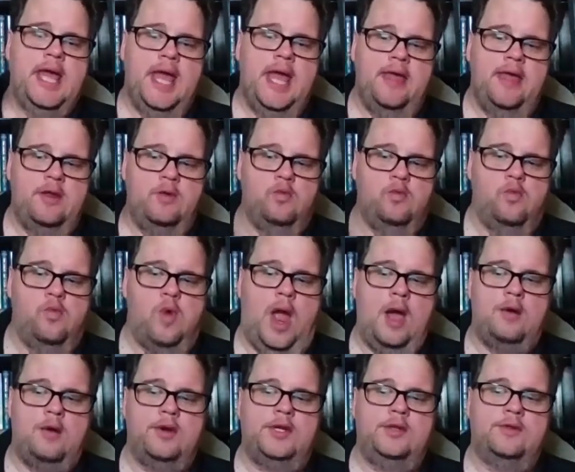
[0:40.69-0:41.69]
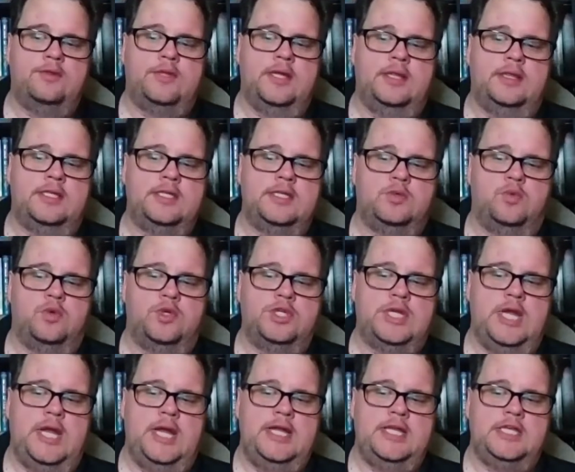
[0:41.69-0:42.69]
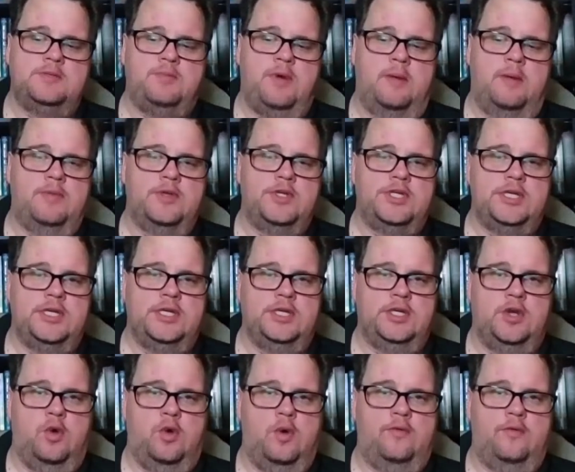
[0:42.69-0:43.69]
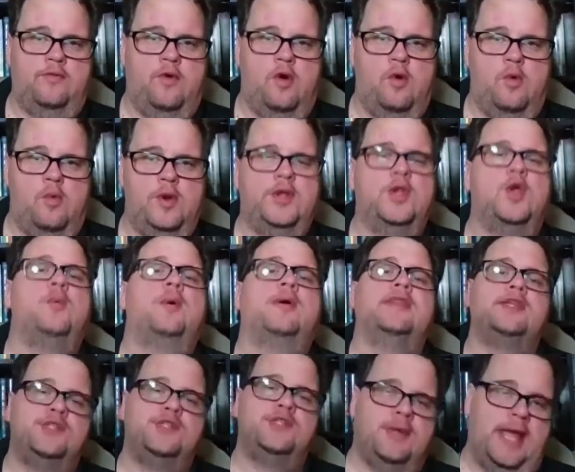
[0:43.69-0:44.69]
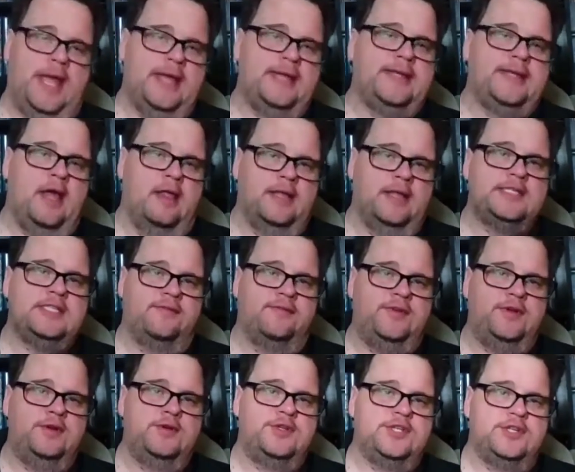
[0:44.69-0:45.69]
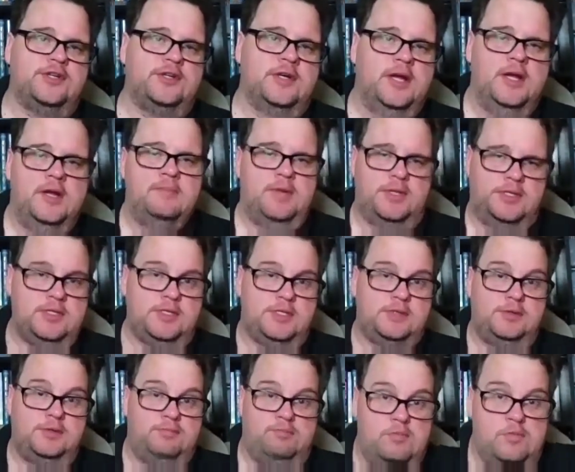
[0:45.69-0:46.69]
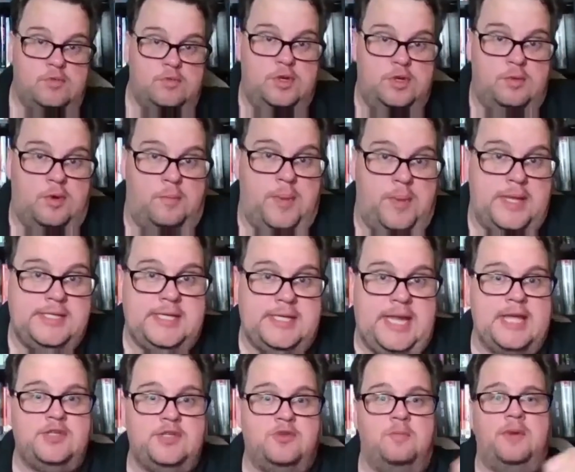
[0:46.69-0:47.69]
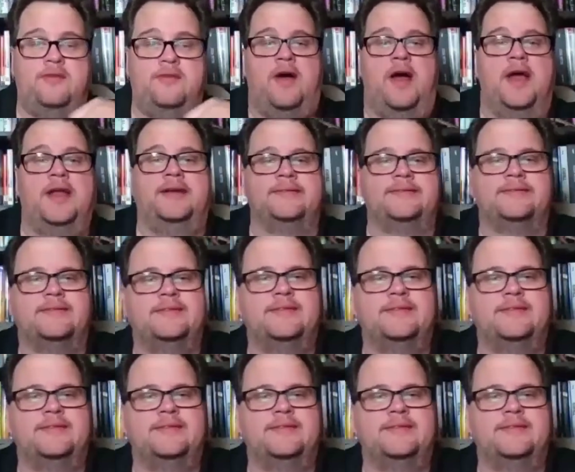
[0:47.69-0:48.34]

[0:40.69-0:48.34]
And then how do you think this will change publishing going forward, knowing that you can't tell us the future, but just your best guess would be fine?